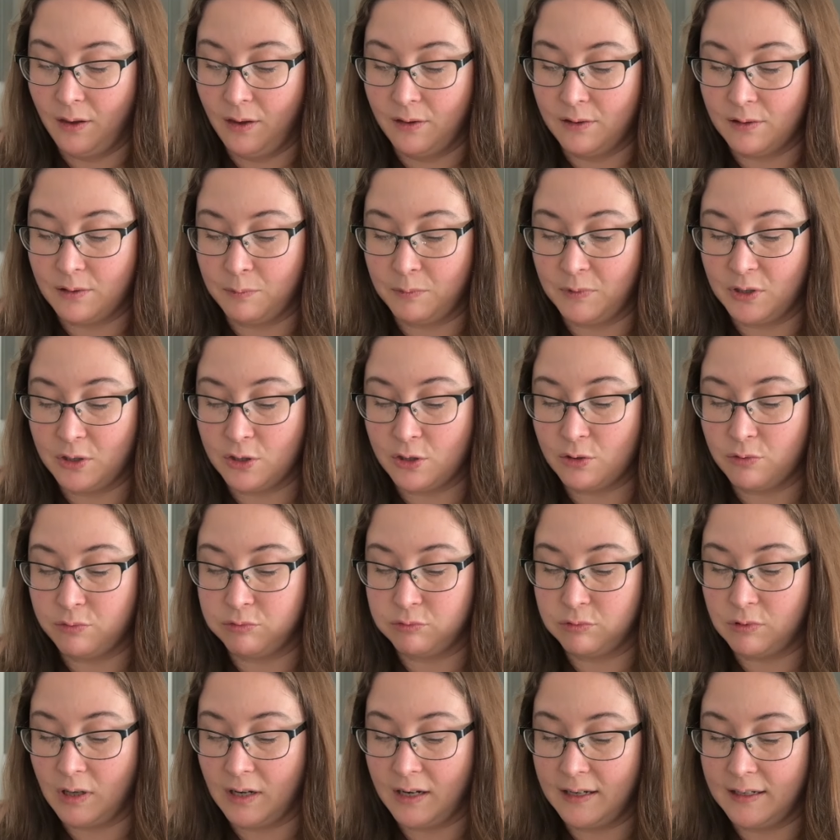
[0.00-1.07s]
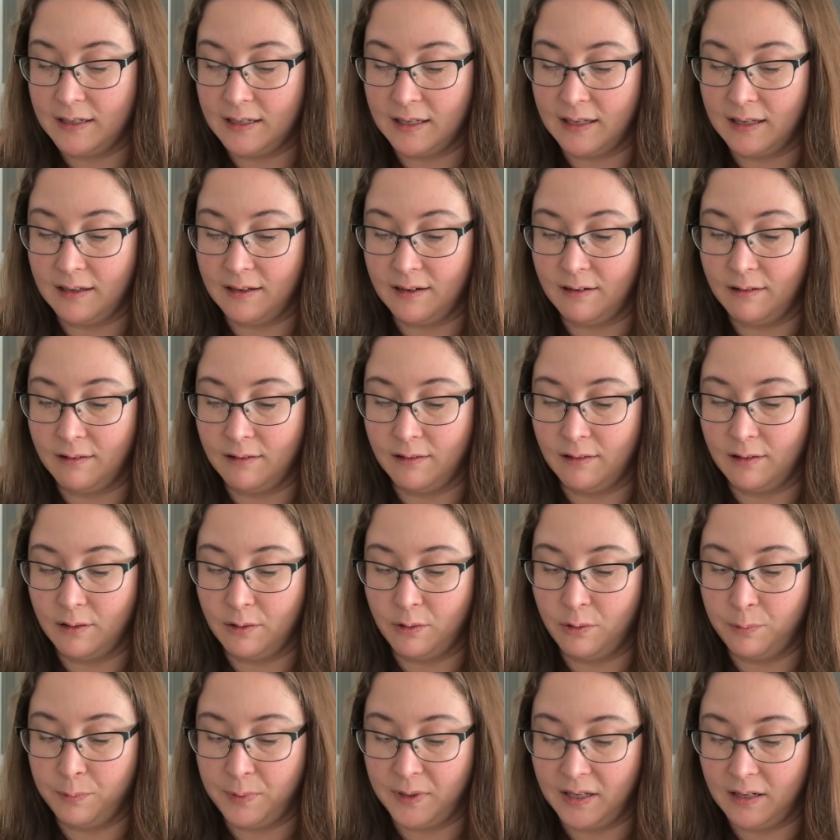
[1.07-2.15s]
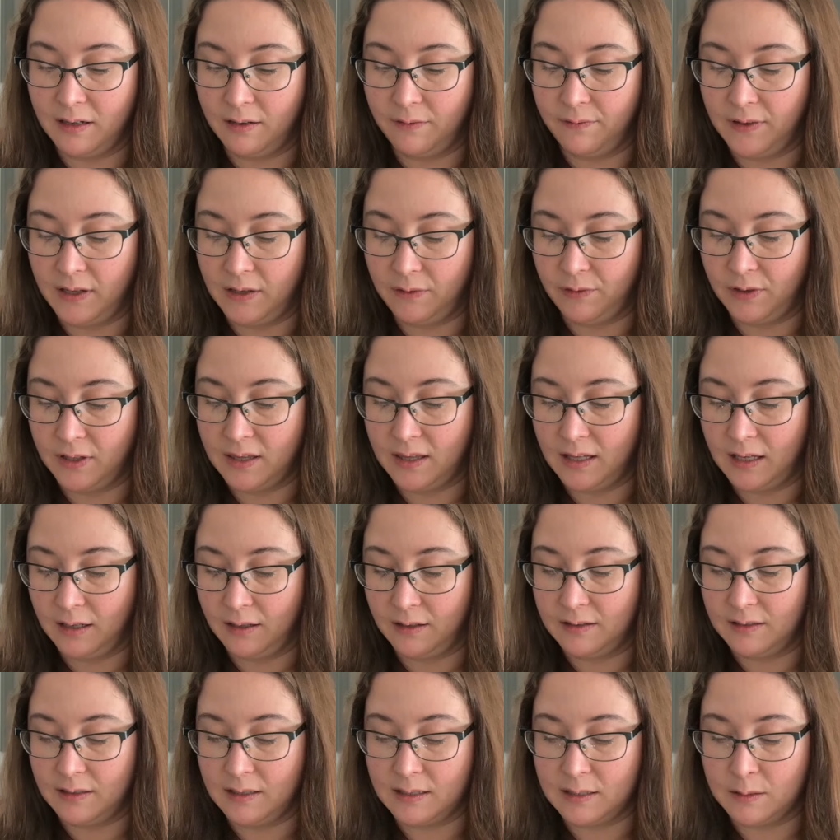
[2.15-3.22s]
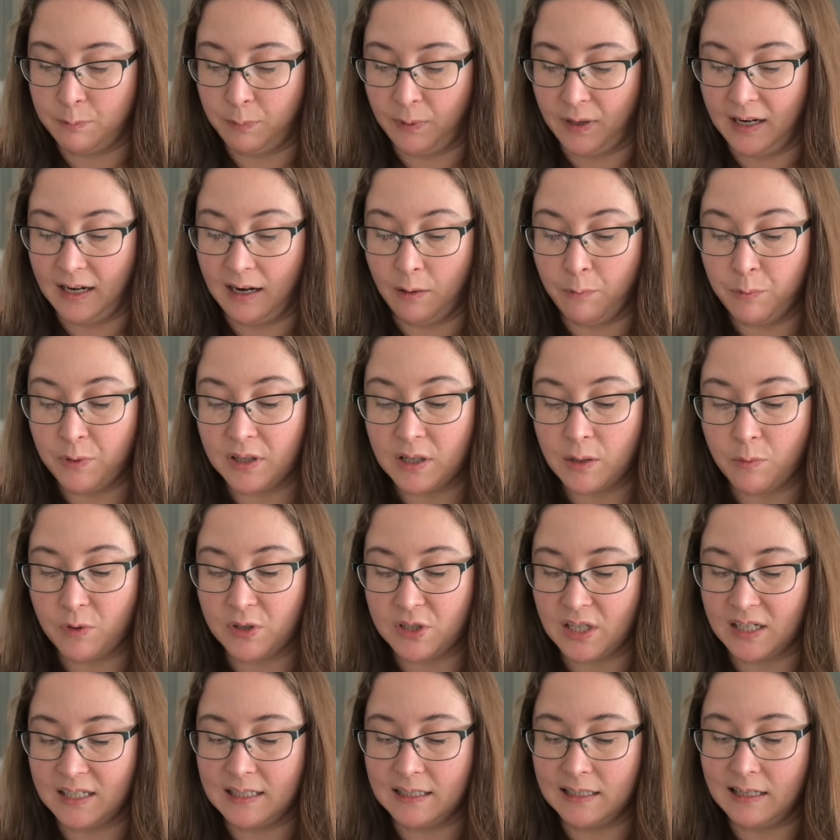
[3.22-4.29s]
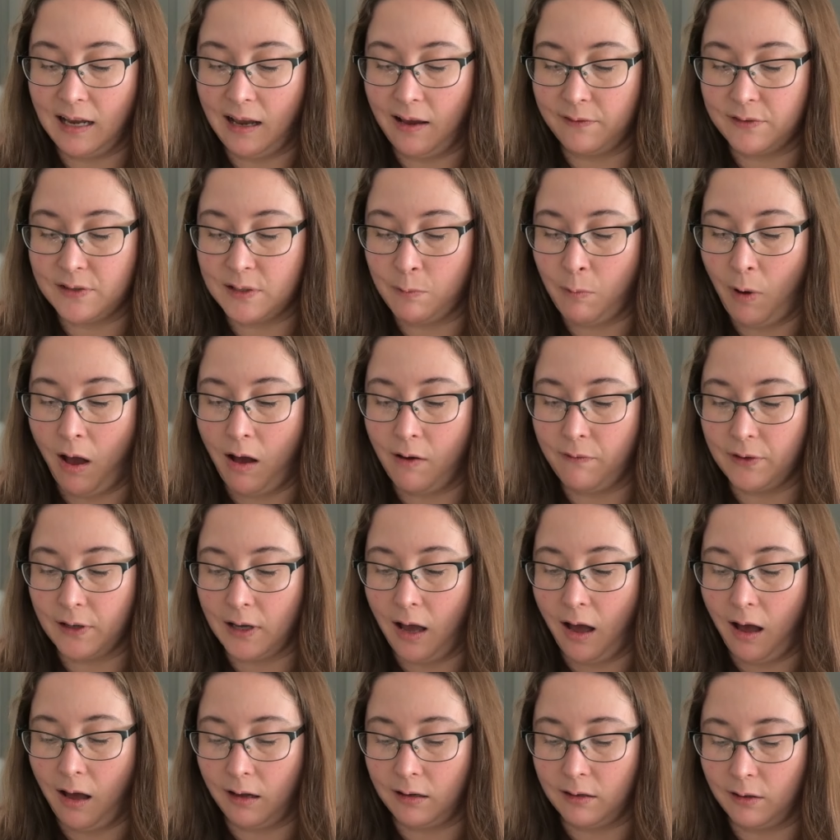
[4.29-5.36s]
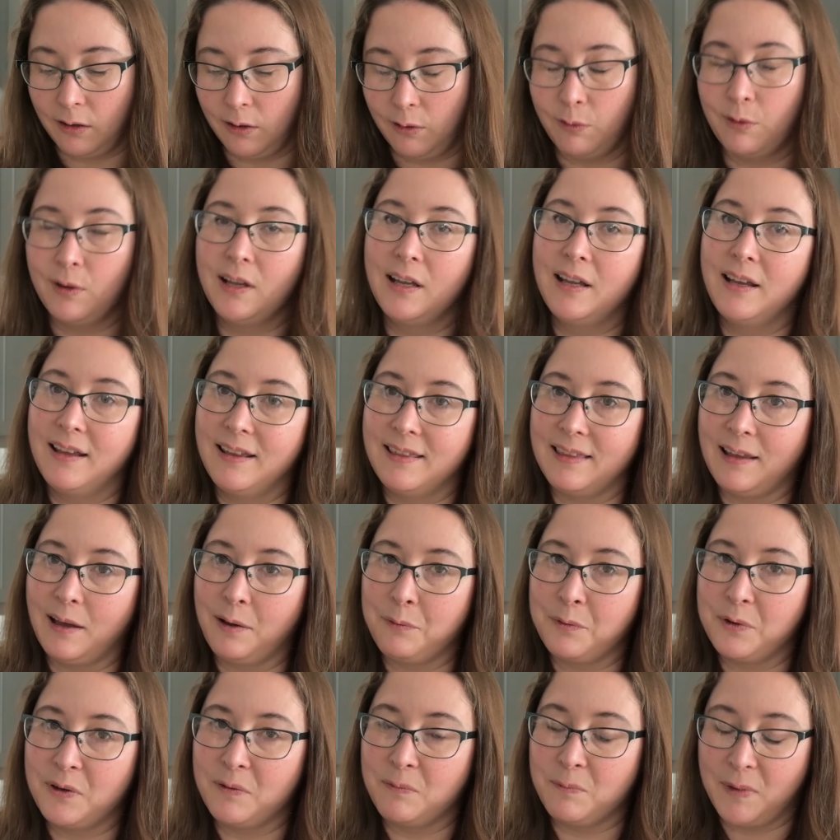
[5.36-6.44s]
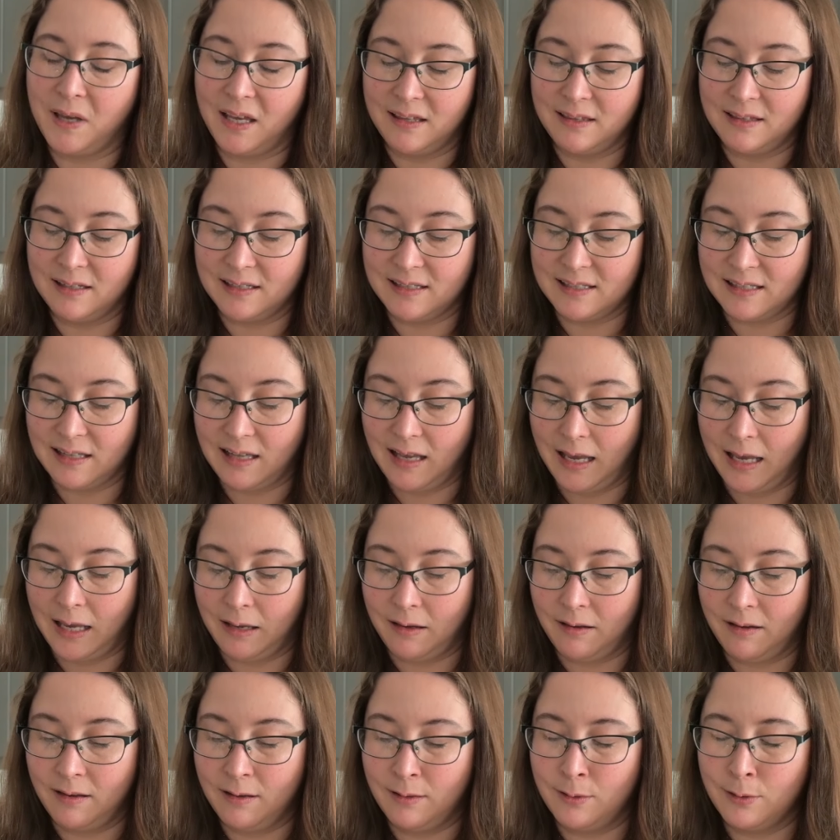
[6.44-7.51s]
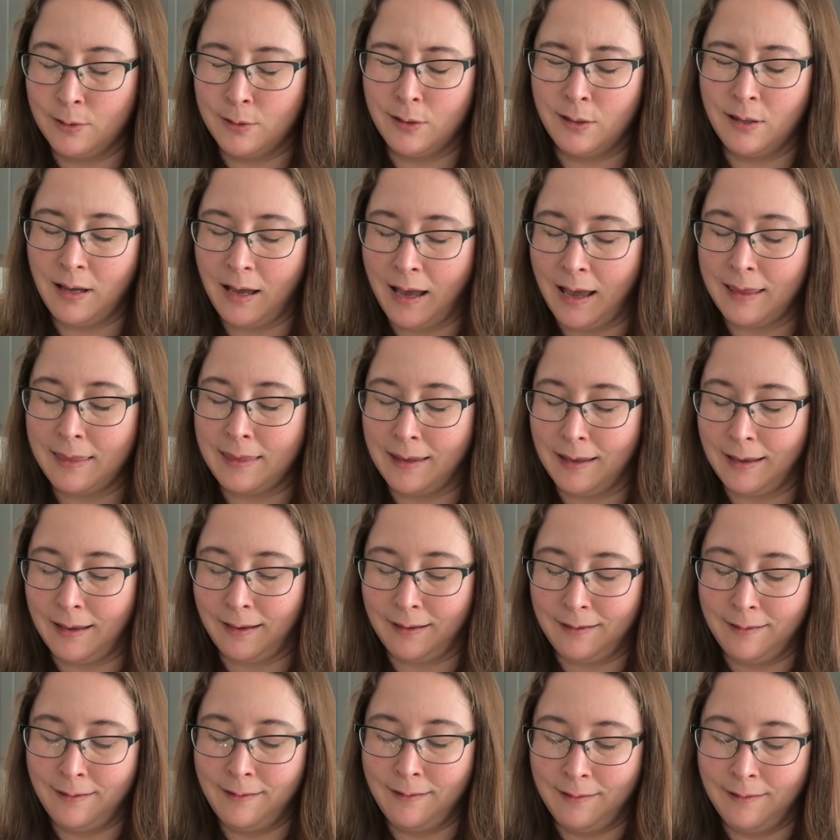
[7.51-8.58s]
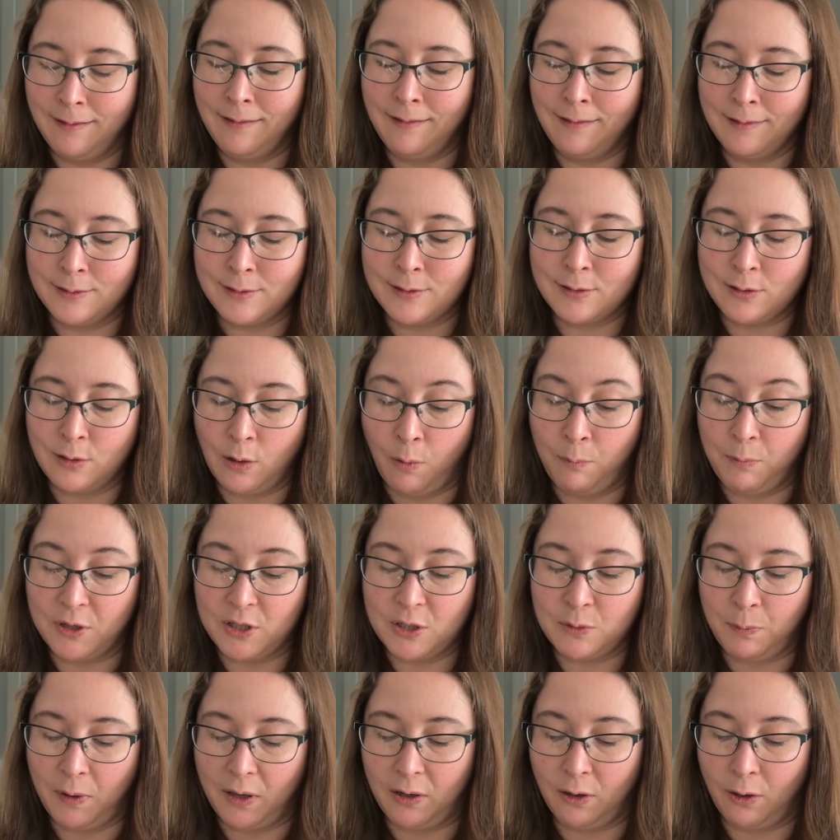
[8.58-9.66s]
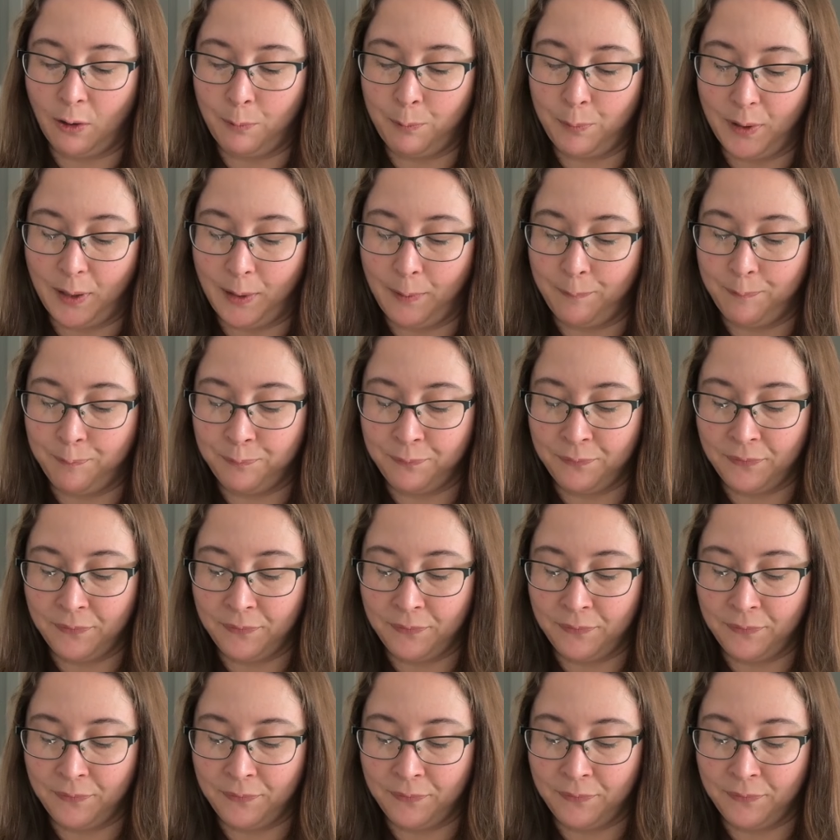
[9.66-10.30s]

So I'm gonna try to get a little bit of everything on this bite. I really wish I did have some avocado. That would have made this, like, I think, so much better. But